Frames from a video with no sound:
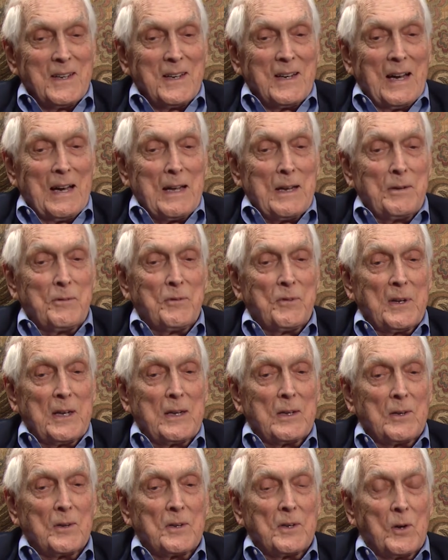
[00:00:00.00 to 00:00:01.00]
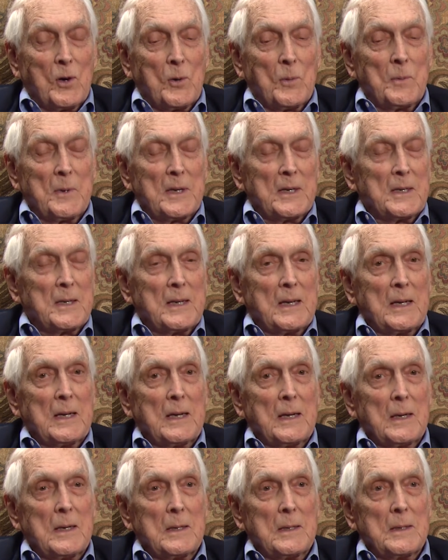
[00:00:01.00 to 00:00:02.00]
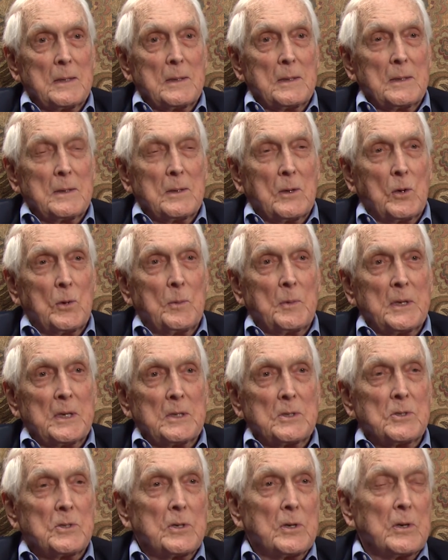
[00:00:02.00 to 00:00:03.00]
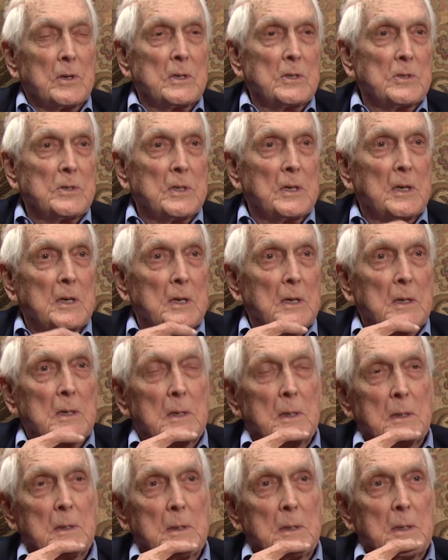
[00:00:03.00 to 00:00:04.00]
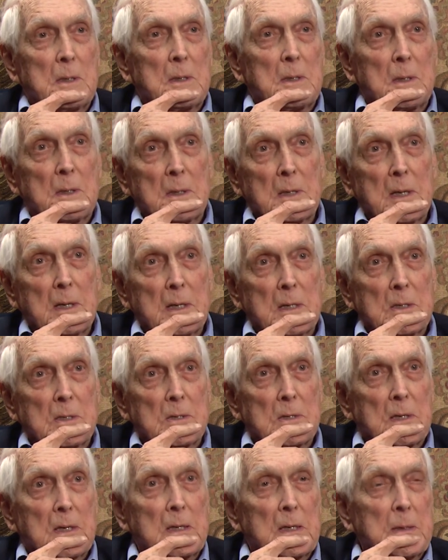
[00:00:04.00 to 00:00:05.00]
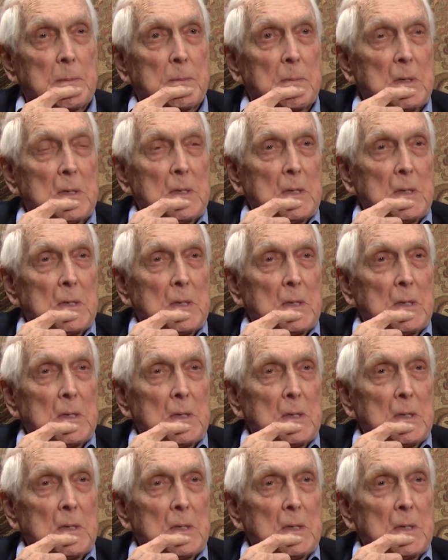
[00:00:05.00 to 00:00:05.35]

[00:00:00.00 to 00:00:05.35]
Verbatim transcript: I had failed opening day, uh, opening series in the in the Yankee Stadium.